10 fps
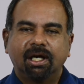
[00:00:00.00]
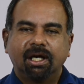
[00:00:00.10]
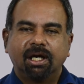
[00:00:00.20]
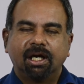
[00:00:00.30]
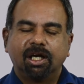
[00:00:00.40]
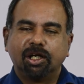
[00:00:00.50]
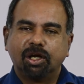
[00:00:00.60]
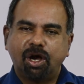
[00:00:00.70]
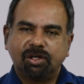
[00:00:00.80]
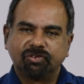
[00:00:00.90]

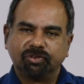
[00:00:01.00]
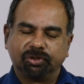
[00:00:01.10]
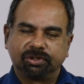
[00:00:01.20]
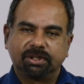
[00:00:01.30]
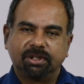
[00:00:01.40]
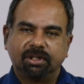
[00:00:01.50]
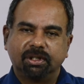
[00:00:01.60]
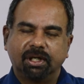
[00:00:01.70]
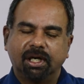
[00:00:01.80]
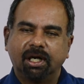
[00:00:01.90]
Lockwood,
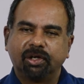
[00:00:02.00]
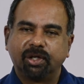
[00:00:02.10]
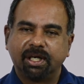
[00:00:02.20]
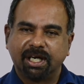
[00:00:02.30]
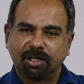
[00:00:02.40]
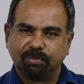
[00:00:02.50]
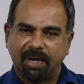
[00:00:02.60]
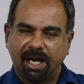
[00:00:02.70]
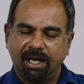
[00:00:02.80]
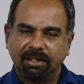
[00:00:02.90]
the young
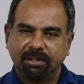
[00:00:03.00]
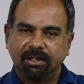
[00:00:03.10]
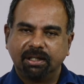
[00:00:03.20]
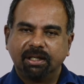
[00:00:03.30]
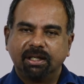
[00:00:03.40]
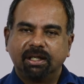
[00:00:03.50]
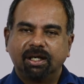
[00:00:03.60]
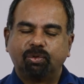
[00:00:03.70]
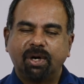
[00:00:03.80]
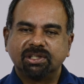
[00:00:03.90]
man,
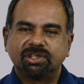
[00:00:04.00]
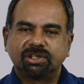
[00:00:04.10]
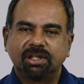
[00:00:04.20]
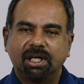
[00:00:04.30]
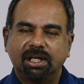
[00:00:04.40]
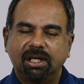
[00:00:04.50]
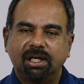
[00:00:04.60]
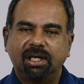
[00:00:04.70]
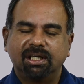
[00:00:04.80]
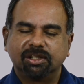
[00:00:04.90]
once a
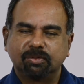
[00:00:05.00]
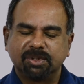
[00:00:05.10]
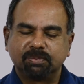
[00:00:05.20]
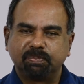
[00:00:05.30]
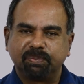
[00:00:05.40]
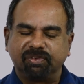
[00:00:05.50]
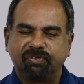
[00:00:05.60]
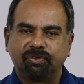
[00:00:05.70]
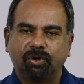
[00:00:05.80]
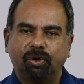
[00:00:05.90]
little bit
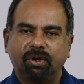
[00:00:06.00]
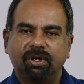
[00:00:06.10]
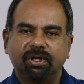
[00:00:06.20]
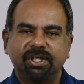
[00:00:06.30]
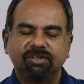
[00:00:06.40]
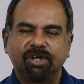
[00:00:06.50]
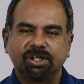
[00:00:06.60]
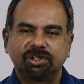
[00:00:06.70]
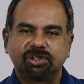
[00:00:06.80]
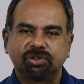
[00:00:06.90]
before, he
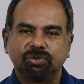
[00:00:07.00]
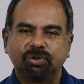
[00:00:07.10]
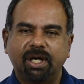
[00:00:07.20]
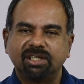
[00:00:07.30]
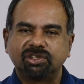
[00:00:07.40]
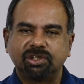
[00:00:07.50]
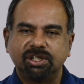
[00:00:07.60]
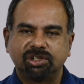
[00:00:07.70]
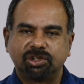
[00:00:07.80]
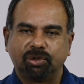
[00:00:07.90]
went to a
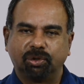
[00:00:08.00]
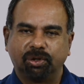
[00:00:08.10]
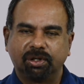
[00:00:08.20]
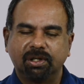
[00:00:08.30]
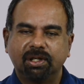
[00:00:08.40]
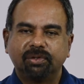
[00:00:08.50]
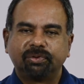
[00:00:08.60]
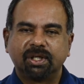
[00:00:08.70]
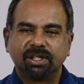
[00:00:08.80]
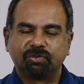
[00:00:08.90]
seashore
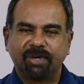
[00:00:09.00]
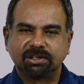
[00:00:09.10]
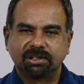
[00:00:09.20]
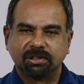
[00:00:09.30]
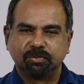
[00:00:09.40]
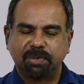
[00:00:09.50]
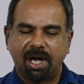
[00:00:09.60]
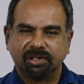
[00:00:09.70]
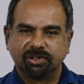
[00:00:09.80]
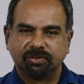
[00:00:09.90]
in the western
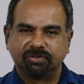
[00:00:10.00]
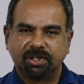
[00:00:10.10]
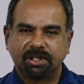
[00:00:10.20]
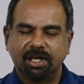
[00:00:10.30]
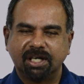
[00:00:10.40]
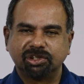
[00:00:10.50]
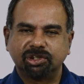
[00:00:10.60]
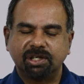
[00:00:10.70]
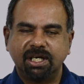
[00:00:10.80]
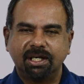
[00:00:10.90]
part of the
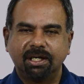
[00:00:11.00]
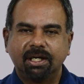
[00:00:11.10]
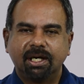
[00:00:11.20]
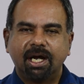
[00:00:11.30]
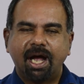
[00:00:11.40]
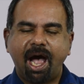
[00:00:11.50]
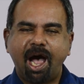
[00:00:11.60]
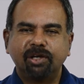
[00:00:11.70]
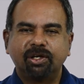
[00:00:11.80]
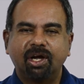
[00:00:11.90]
country,
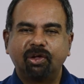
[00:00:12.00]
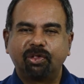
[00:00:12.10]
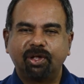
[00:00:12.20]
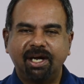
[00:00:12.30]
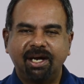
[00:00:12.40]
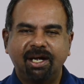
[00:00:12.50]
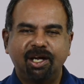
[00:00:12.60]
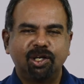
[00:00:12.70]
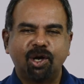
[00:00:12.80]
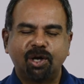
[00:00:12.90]
and there
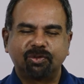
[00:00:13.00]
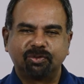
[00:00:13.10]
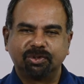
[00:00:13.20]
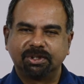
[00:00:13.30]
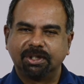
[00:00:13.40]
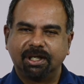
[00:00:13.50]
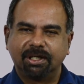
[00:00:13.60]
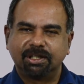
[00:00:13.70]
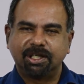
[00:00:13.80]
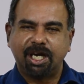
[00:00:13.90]
Lockwood came